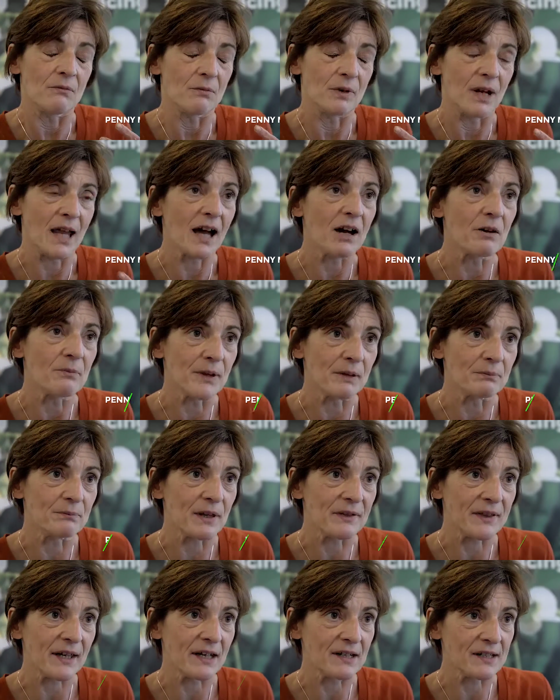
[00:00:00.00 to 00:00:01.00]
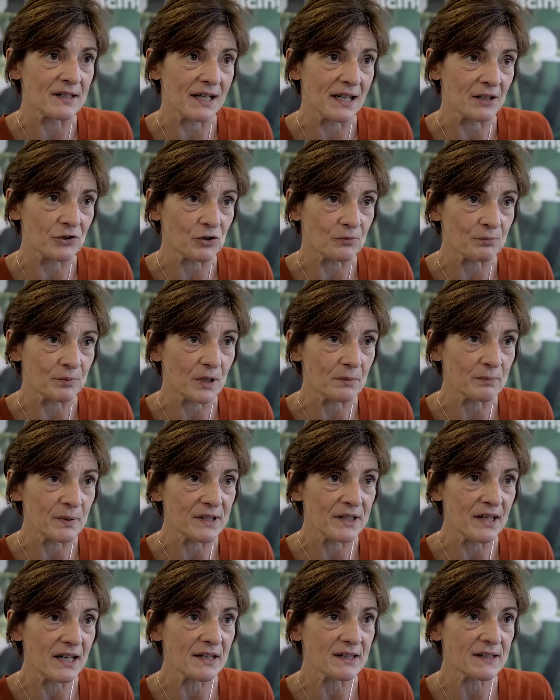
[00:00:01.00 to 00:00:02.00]
we help them with their intellectual
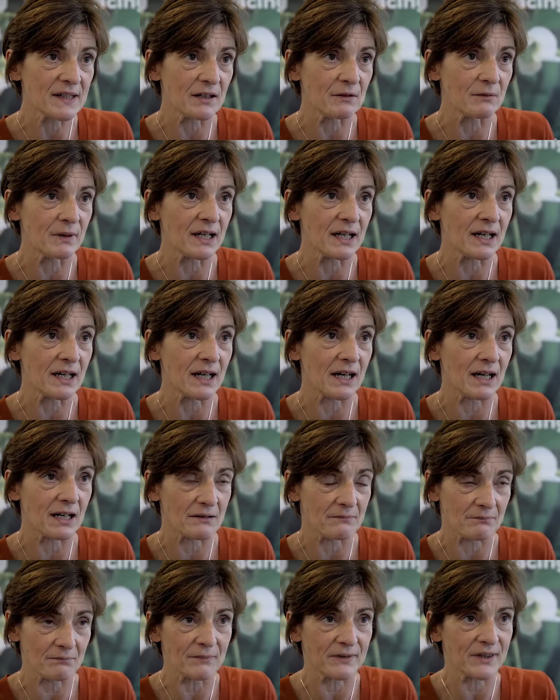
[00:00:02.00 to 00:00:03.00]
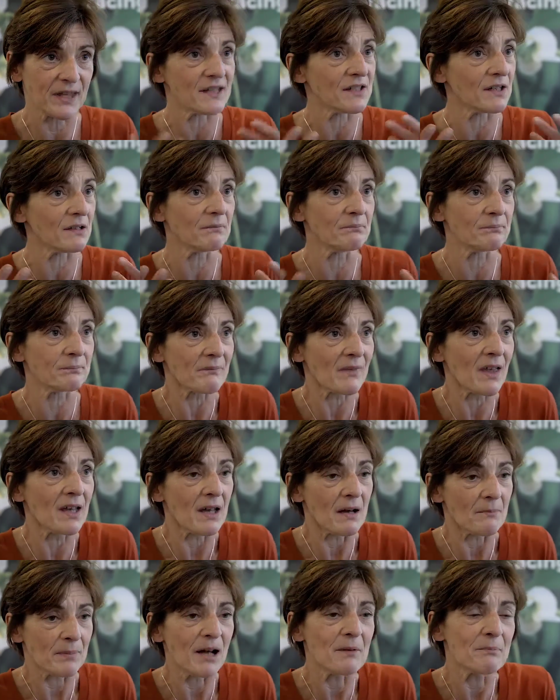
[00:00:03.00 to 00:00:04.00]
property. So we there's a
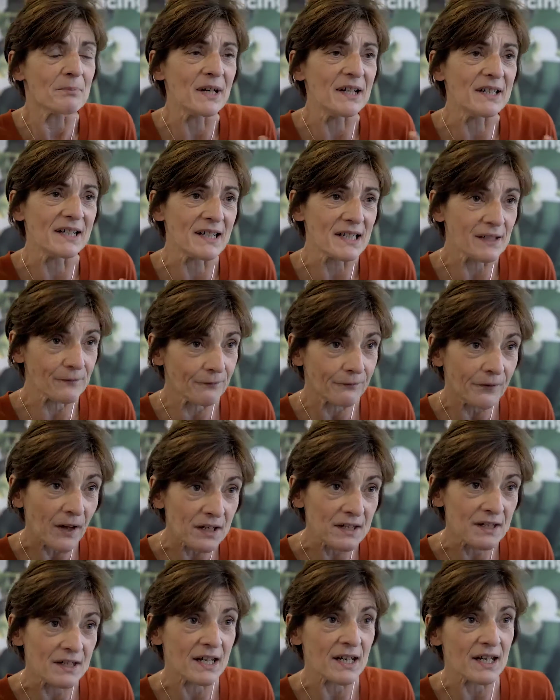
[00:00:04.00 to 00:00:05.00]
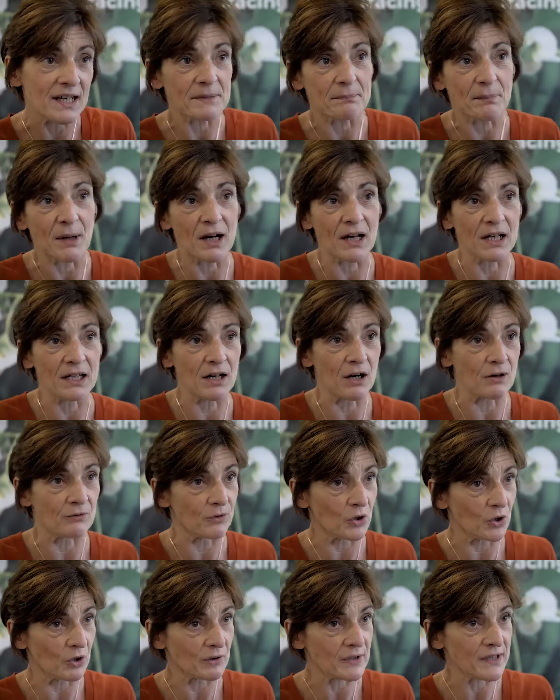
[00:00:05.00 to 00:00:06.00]
plant breeding is funded by a
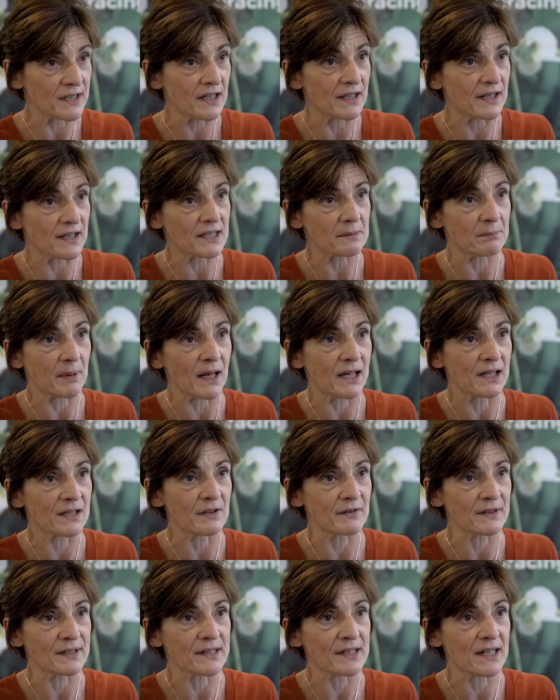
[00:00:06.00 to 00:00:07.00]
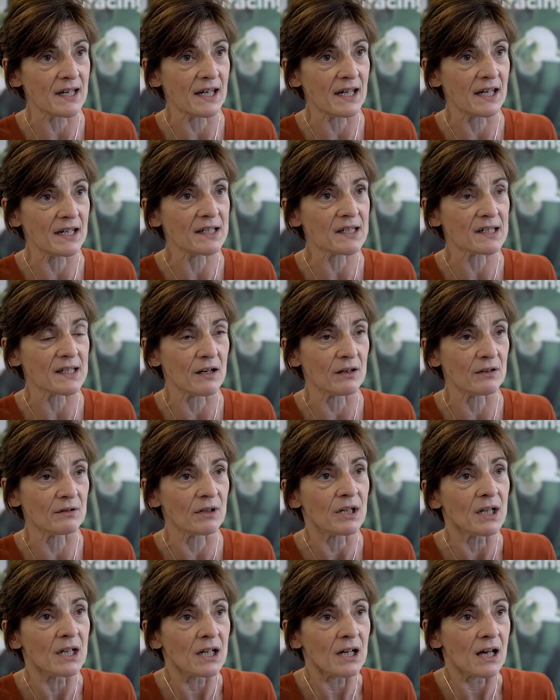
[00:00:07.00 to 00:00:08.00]
royalty that's paid on seeds. So
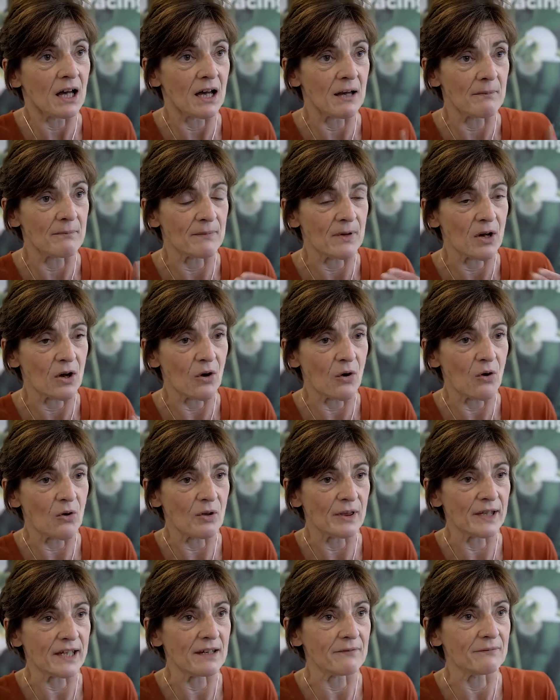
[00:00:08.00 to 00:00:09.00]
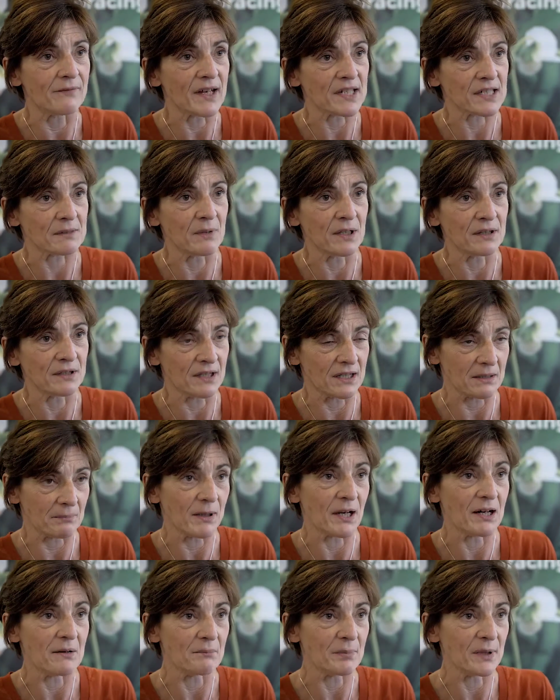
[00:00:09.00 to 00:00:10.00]
all the investment that the
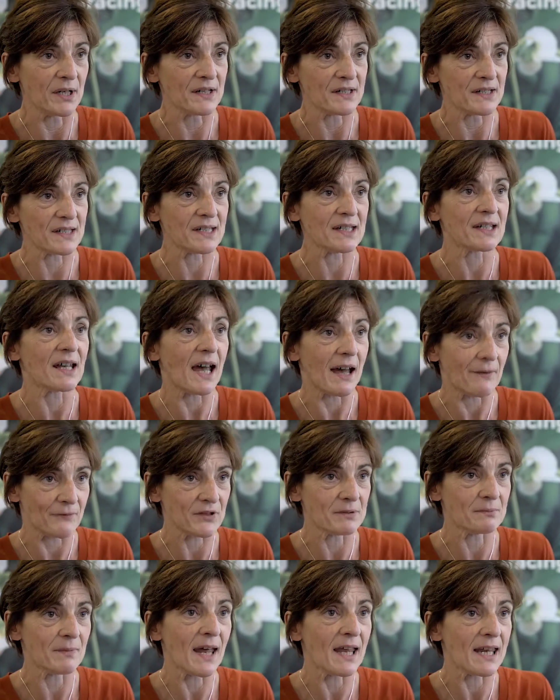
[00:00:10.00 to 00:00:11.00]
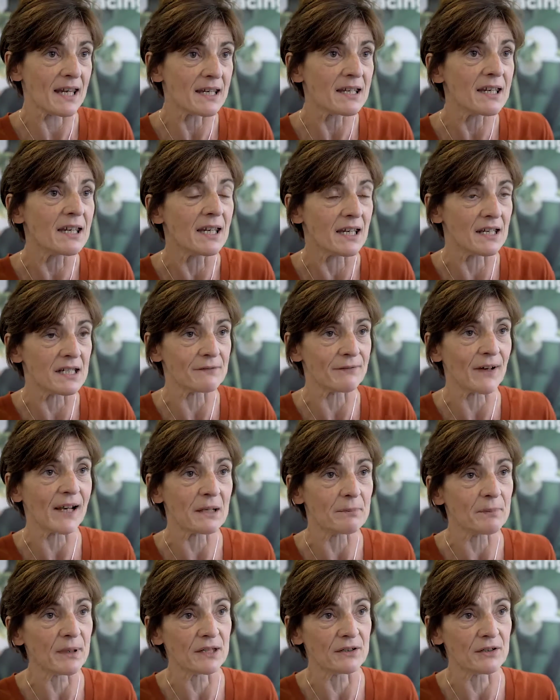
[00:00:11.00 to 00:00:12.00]
plant breeders have to make in
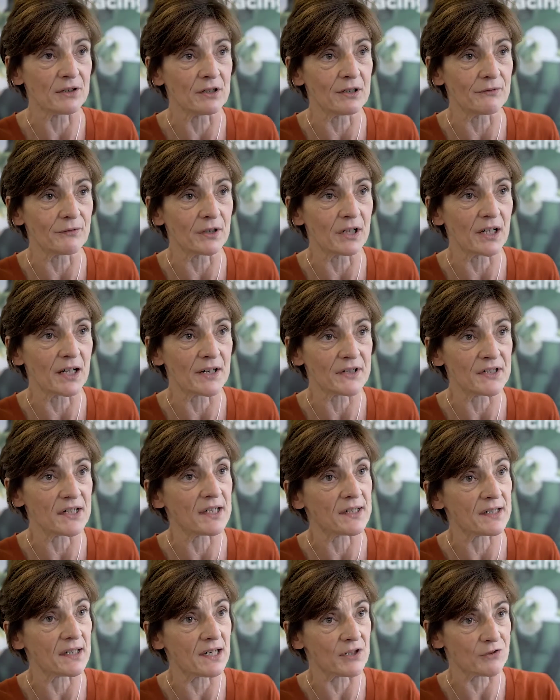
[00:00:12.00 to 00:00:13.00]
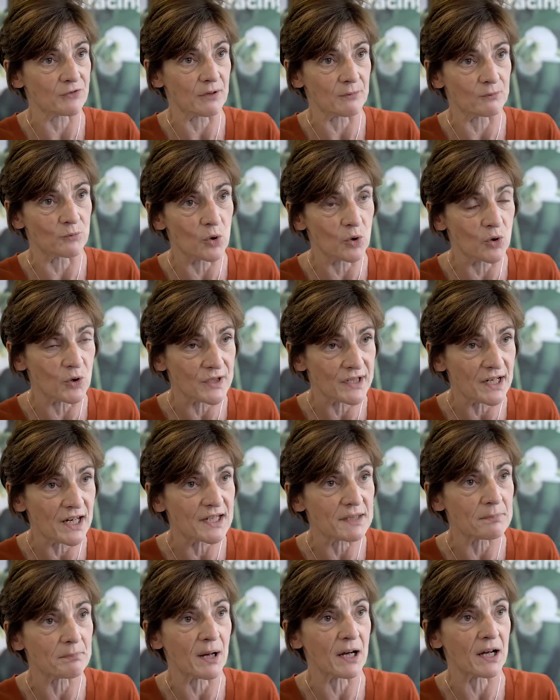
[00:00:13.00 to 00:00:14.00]
developing the new varieties is
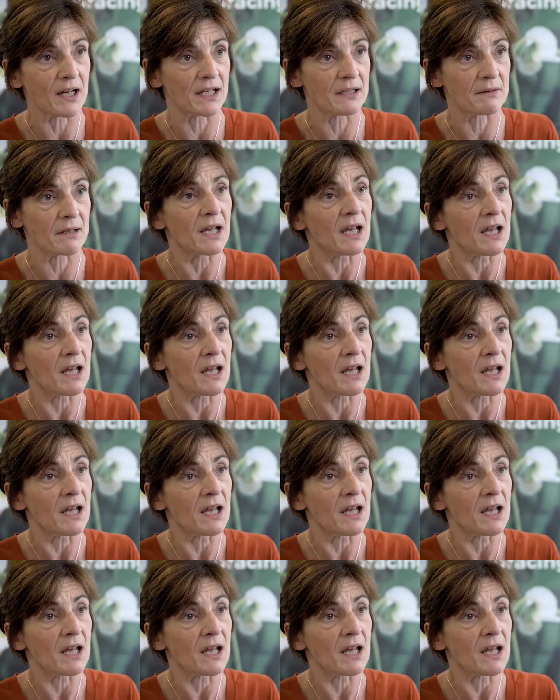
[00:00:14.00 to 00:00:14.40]
rewarded by